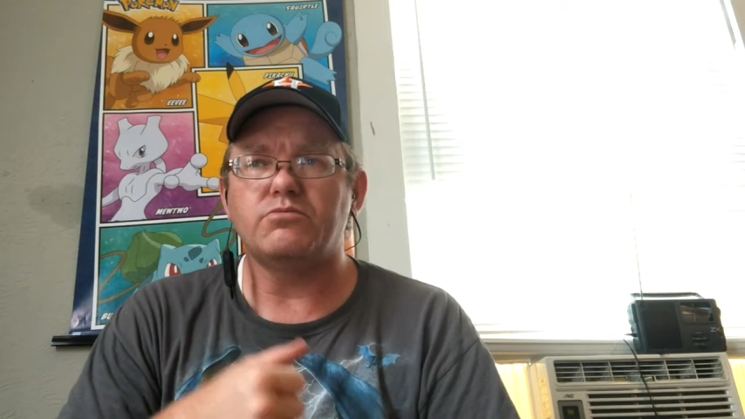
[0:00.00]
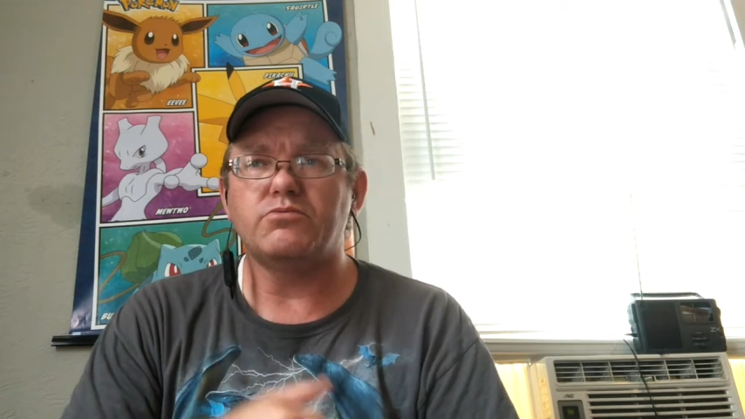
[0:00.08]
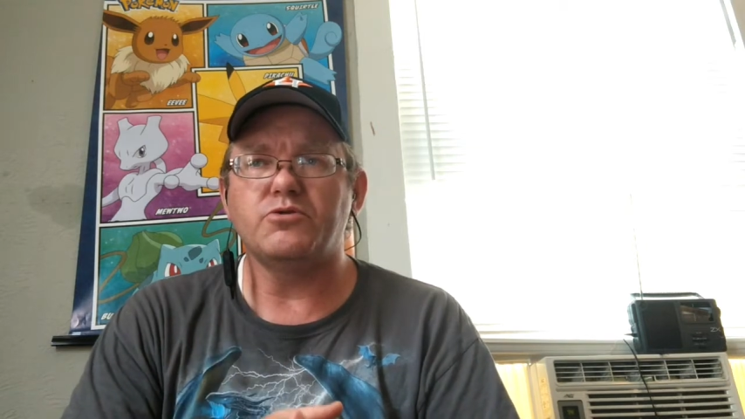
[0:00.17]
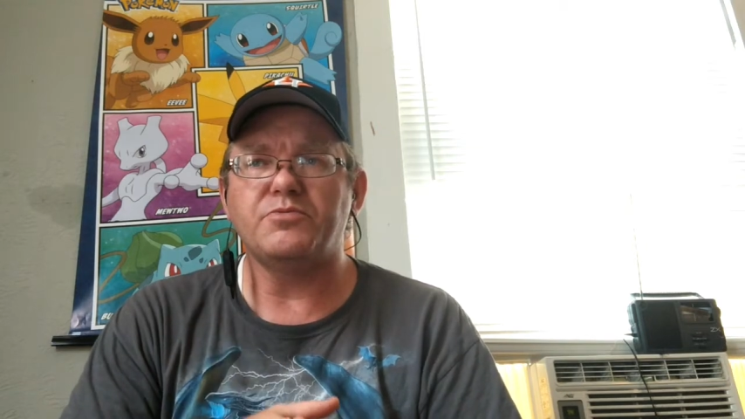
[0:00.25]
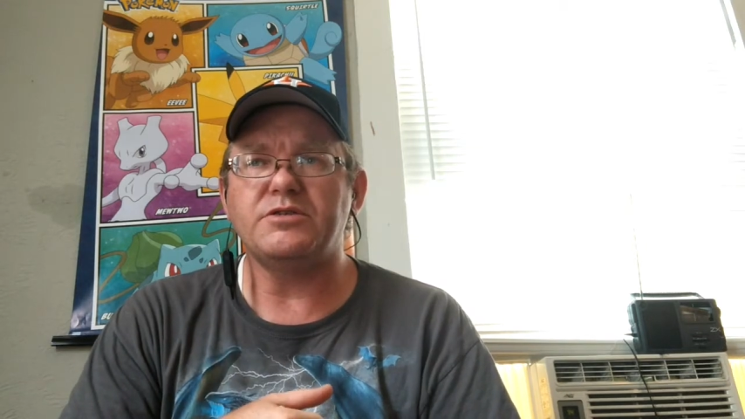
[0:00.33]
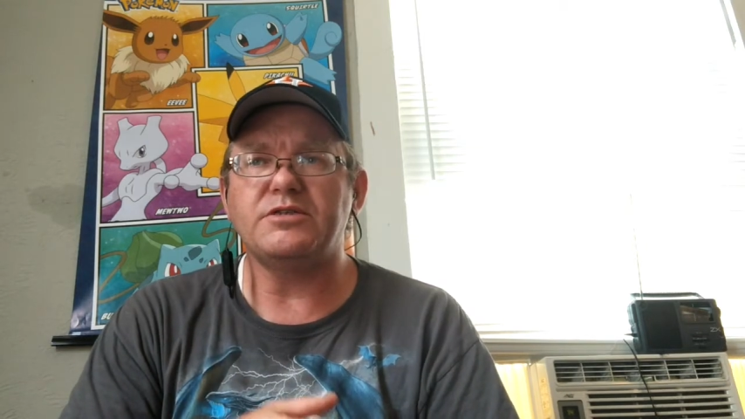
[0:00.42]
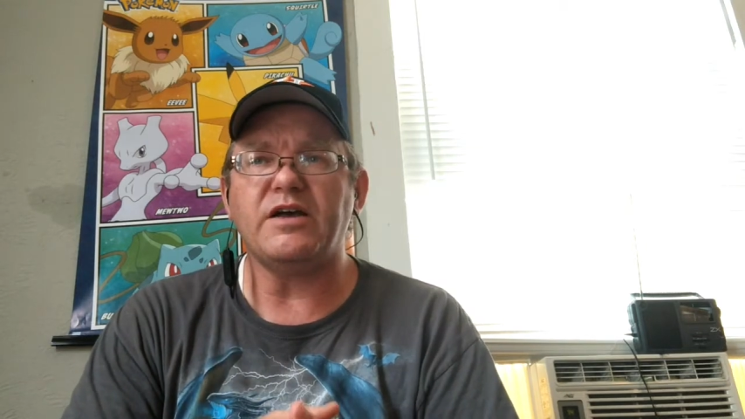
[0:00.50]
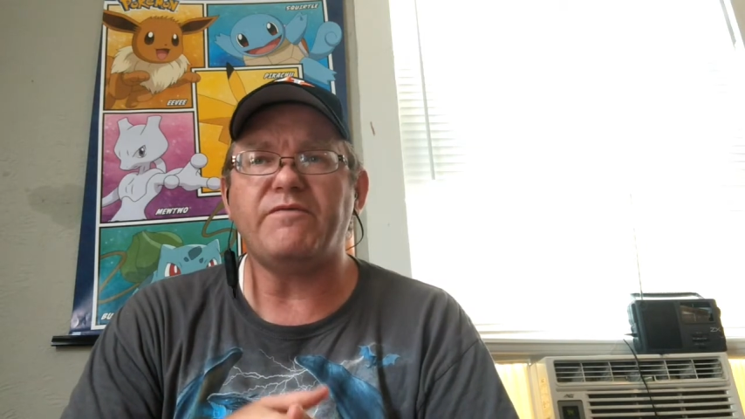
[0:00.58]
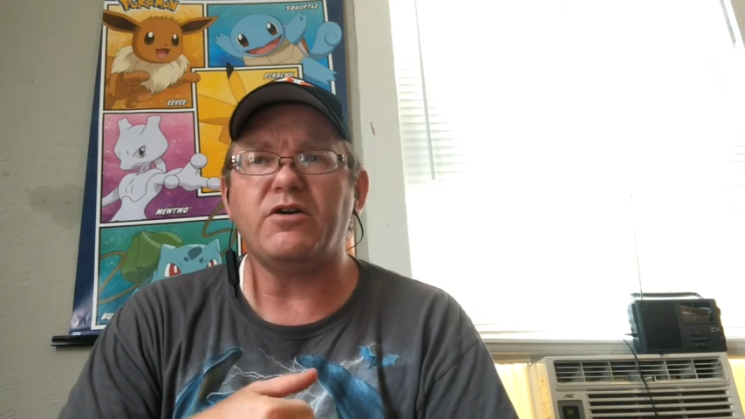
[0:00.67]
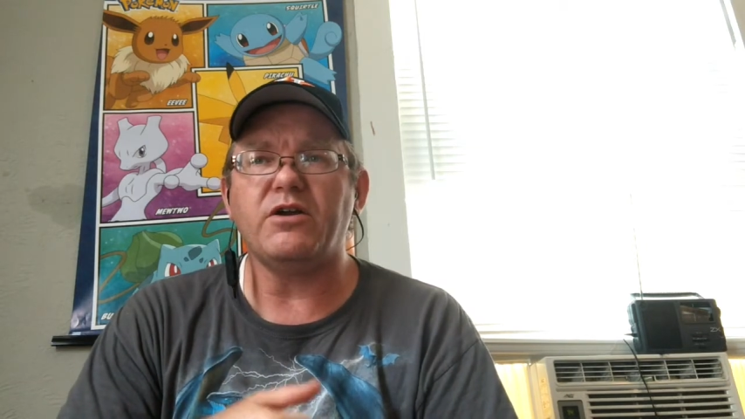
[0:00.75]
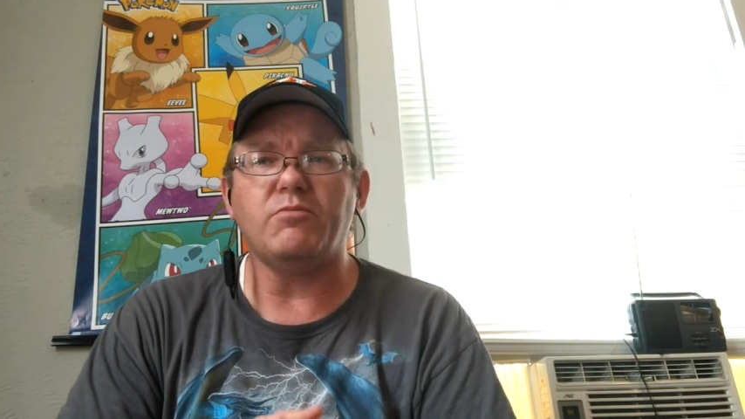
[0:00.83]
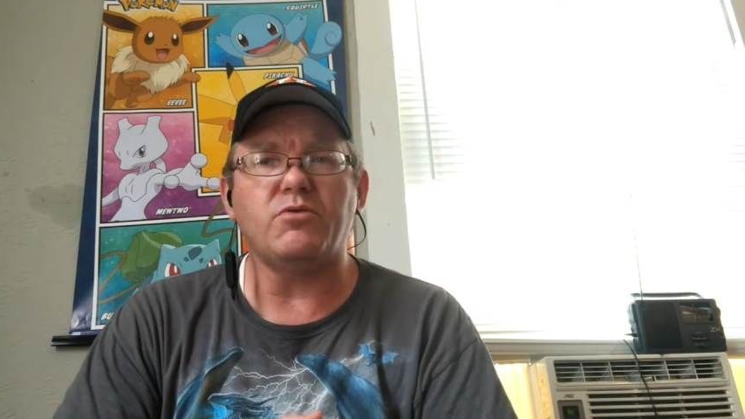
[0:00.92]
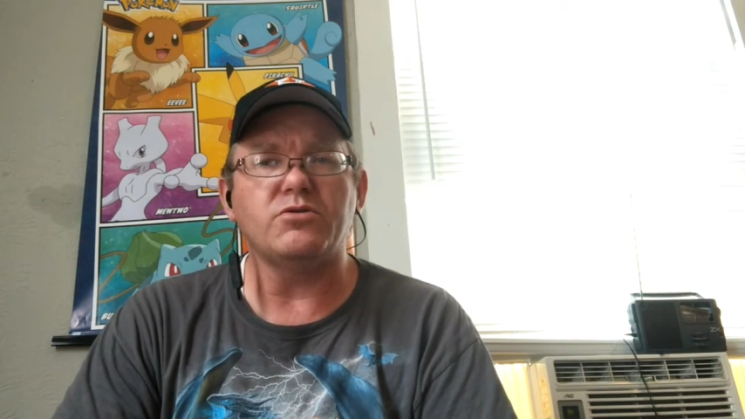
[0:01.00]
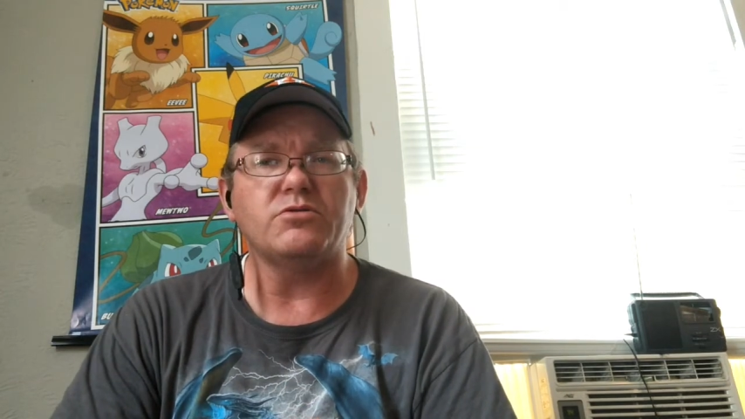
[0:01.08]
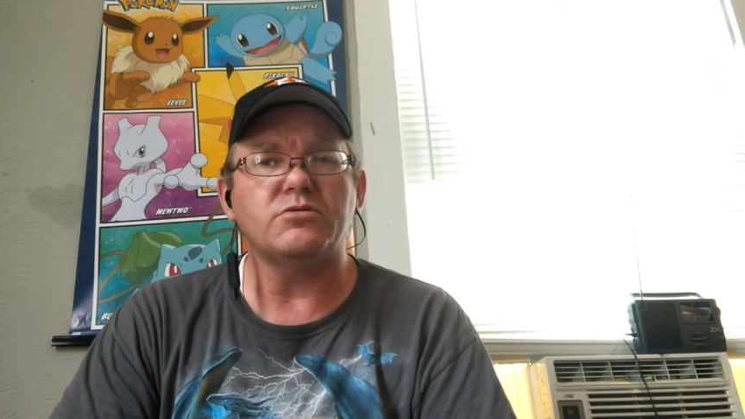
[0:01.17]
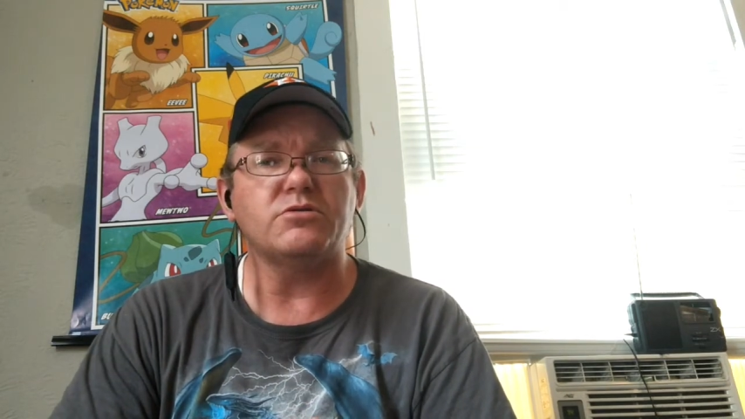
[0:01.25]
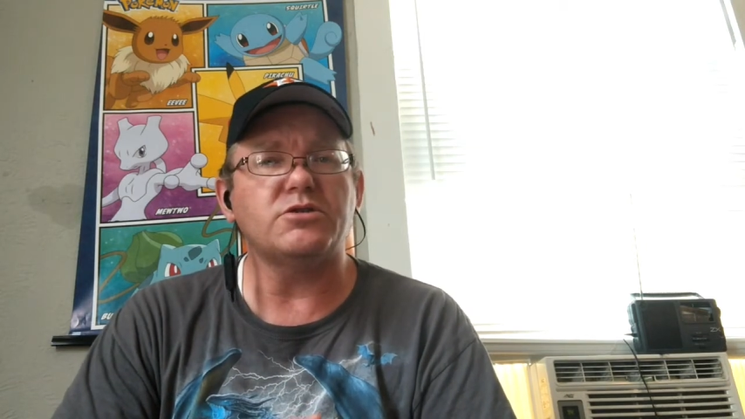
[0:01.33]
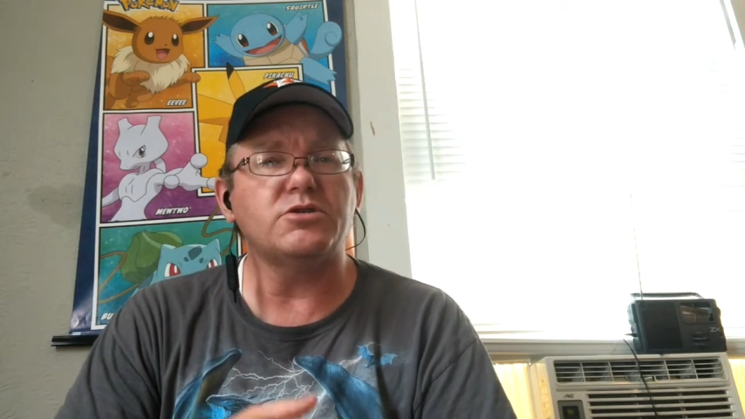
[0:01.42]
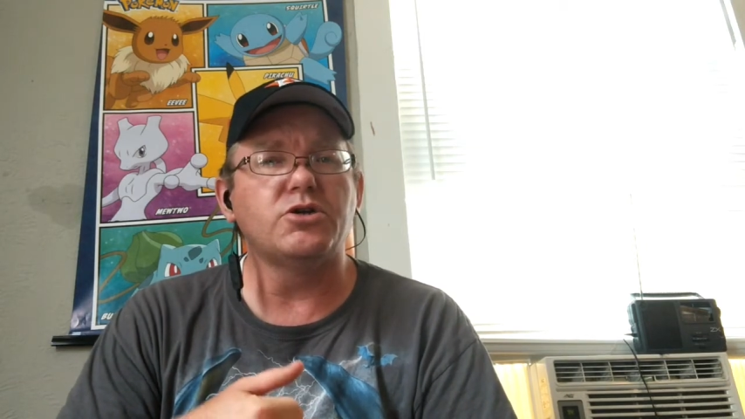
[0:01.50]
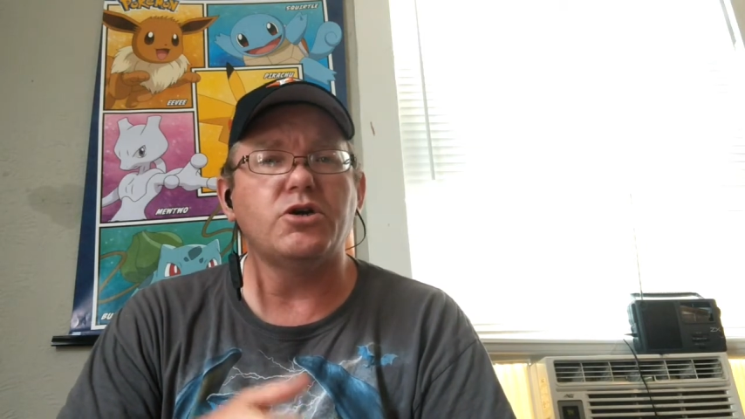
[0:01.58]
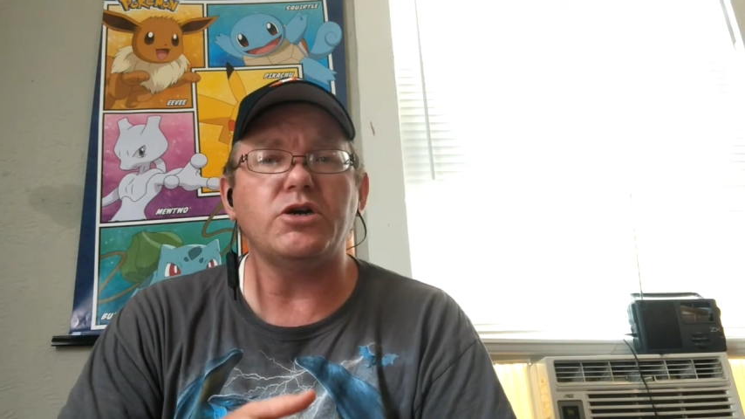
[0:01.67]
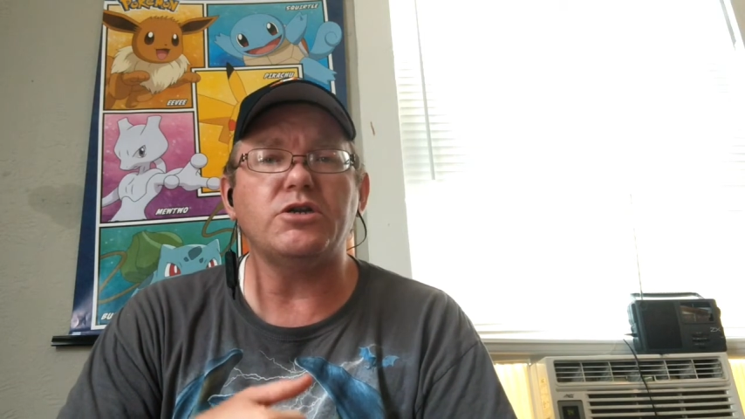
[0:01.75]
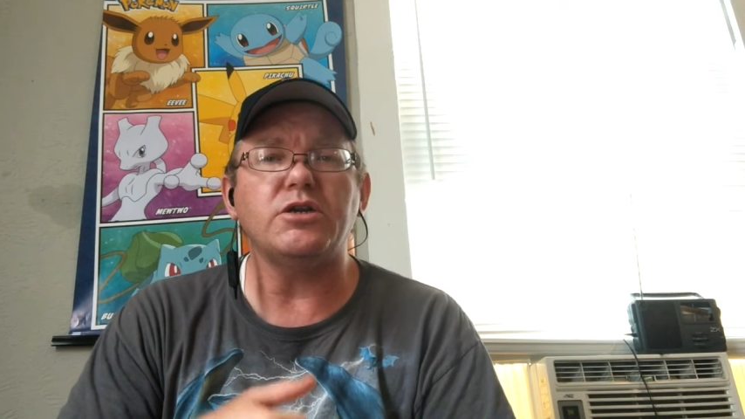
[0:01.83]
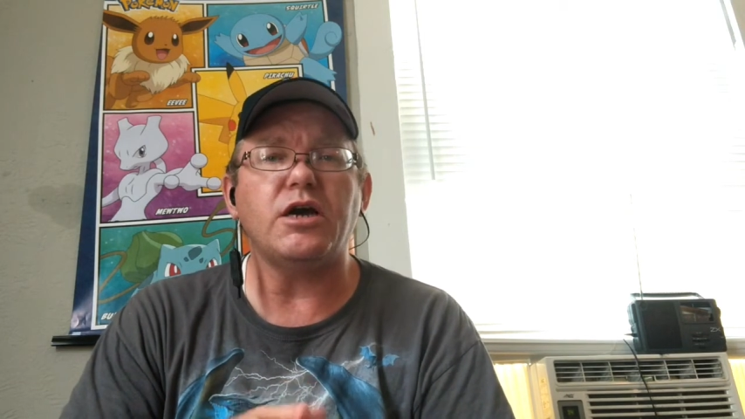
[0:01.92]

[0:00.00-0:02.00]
Ruby, Sapphire, and Emerald could